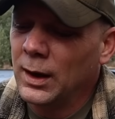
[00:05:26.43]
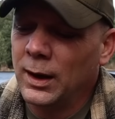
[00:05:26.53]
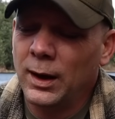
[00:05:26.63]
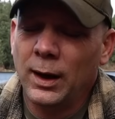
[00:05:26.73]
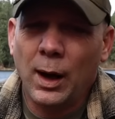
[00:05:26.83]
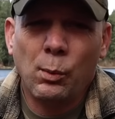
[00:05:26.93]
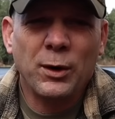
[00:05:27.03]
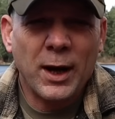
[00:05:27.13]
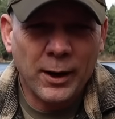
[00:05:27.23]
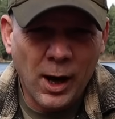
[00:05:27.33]
uh, I
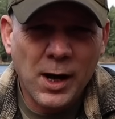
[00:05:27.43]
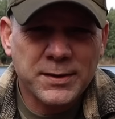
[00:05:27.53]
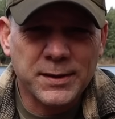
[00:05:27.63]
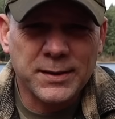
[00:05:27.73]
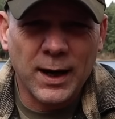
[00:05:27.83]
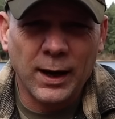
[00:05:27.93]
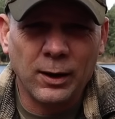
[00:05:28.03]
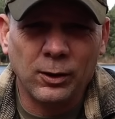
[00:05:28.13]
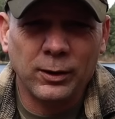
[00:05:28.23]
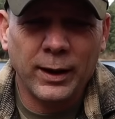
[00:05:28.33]
went down Aussie
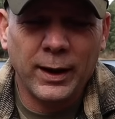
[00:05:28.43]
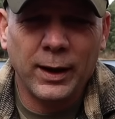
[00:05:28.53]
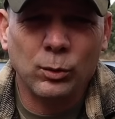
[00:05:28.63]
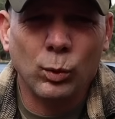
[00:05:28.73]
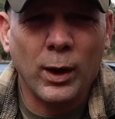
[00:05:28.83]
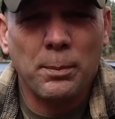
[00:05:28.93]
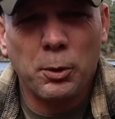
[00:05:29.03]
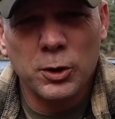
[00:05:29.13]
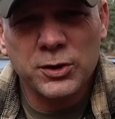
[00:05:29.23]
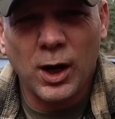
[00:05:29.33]
style, and when I
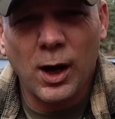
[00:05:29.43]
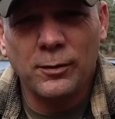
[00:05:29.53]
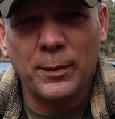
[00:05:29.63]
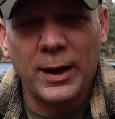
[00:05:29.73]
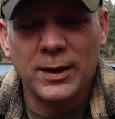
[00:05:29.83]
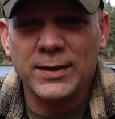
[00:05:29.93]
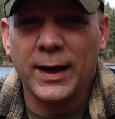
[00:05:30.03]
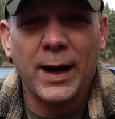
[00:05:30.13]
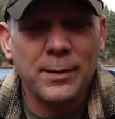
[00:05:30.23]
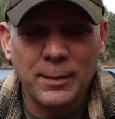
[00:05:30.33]
pushed off, man, I was
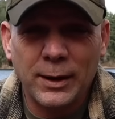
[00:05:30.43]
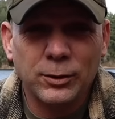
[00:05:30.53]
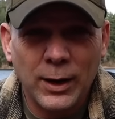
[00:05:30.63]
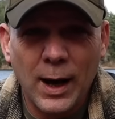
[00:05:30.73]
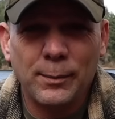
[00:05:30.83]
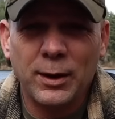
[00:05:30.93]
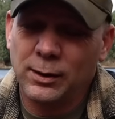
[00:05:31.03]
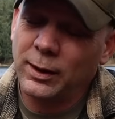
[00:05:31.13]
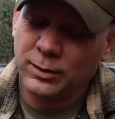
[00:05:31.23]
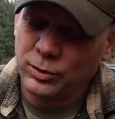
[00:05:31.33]
like, "Hey, man, you got me!"
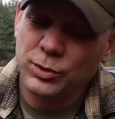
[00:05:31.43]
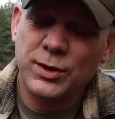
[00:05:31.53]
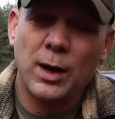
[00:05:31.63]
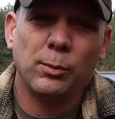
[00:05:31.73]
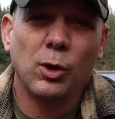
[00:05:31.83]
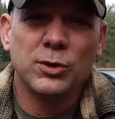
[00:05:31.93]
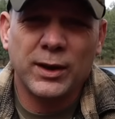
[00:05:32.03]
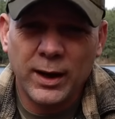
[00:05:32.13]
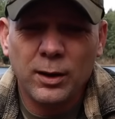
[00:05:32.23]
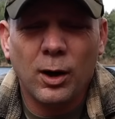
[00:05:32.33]
Like, dude's down below is
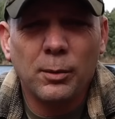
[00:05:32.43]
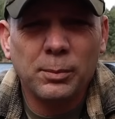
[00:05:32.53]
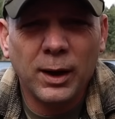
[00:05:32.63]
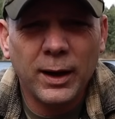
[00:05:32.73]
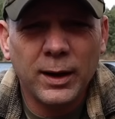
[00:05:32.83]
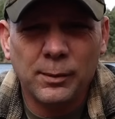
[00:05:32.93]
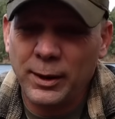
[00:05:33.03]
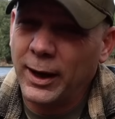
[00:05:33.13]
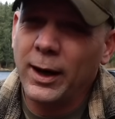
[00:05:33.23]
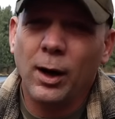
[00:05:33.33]
like, "Hey, on belay." I'm
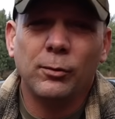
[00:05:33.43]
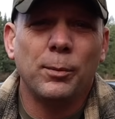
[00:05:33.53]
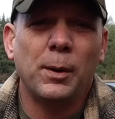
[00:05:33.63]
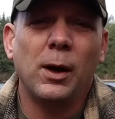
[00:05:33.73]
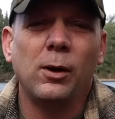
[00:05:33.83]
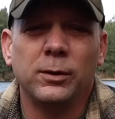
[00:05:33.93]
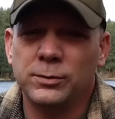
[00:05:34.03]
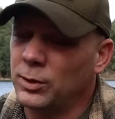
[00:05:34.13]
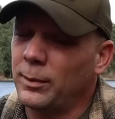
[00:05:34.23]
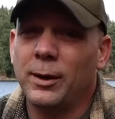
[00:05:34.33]
like, "Hey, on rappel,"
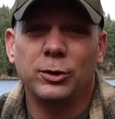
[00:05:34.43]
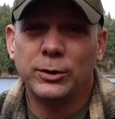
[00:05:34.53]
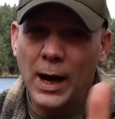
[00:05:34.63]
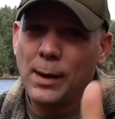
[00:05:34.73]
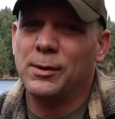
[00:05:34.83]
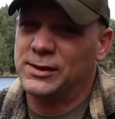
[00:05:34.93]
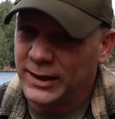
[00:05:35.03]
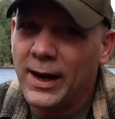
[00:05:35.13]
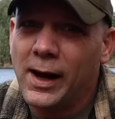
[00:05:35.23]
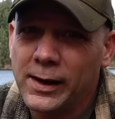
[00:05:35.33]
and man, you got me. He's
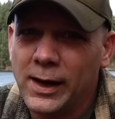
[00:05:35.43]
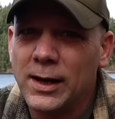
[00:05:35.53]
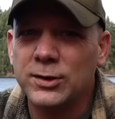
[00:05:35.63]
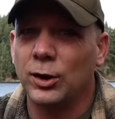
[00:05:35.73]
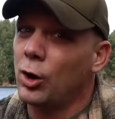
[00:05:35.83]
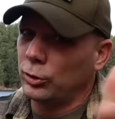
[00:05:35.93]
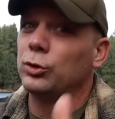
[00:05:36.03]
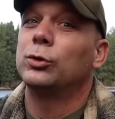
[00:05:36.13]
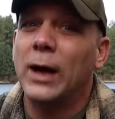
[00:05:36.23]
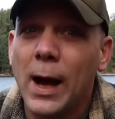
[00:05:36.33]
like, "Yeah, I got you." No,
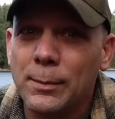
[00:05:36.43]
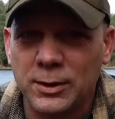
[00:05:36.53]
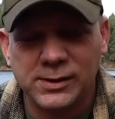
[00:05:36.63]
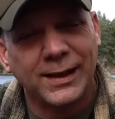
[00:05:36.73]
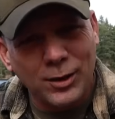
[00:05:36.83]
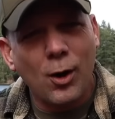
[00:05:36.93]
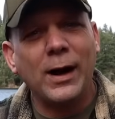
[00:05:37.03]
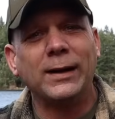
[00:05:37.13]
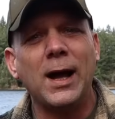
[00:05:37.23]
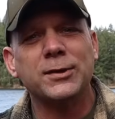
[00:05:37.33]
you got me. It's like, "No,
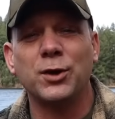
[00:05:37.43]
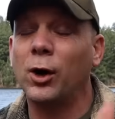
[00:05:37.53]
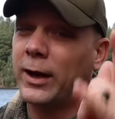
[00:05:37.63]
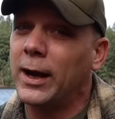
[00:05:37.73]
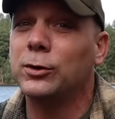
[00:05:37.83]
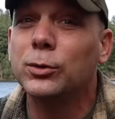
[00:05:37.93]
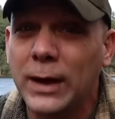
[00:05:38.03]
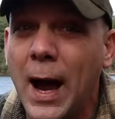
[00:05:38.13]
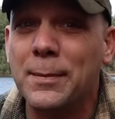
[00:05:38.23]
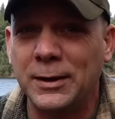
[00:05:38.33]
I got you." Okay, you
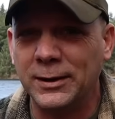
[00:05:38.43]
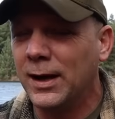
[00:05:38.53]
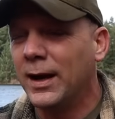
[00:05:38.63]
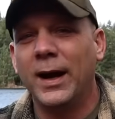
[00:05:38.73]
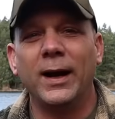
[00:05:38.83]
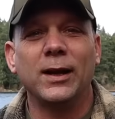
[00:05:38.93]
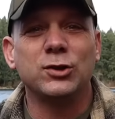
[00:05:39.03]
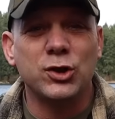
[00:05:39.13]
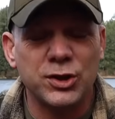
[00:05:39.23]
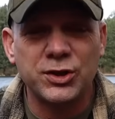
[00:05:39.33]
got me, and I
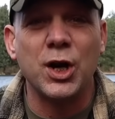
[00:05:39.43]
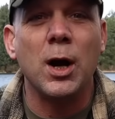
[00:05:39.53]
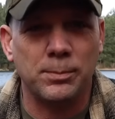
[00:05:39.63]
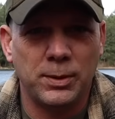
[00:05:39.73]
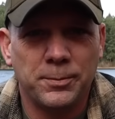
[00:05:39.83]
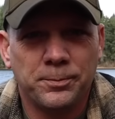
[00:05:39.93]
just jump.